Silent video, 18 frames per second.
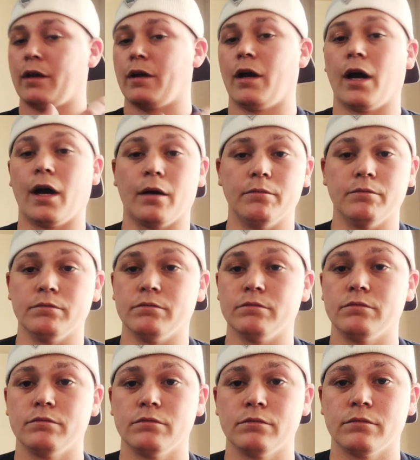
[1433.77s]
I'm
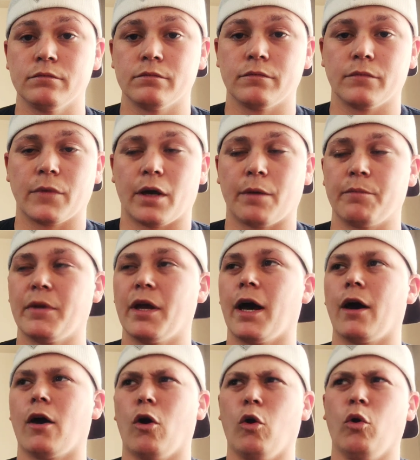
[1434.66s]

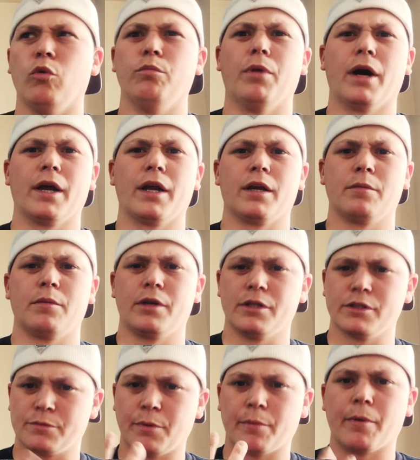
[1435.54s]
not old by any
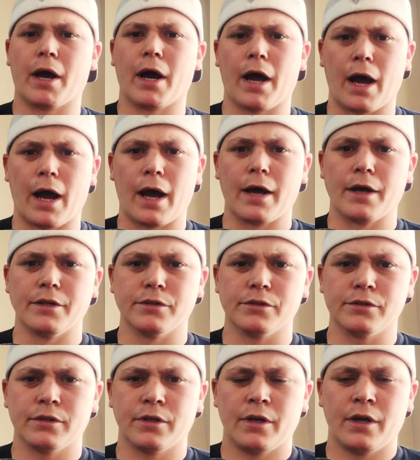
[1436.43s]
means, but my
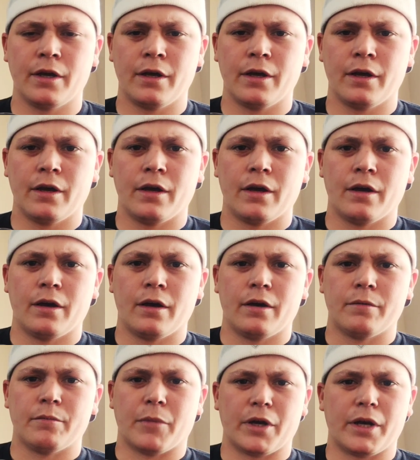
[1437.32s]
eyes,
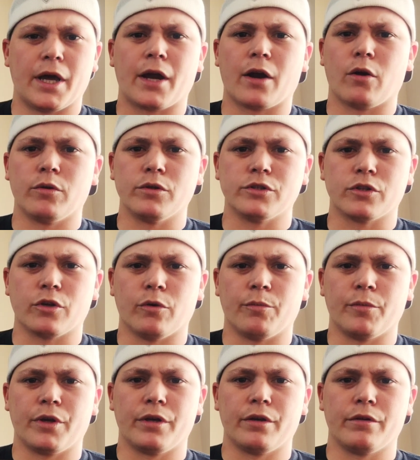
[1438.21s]
my dad always told
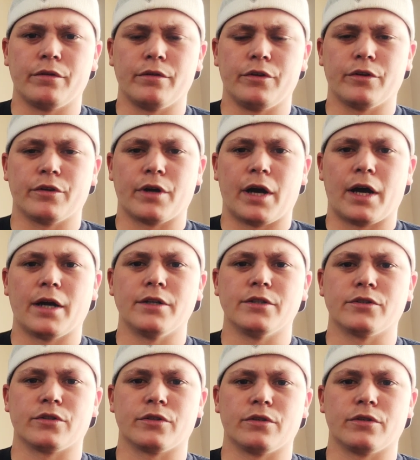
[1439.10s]
me your eyes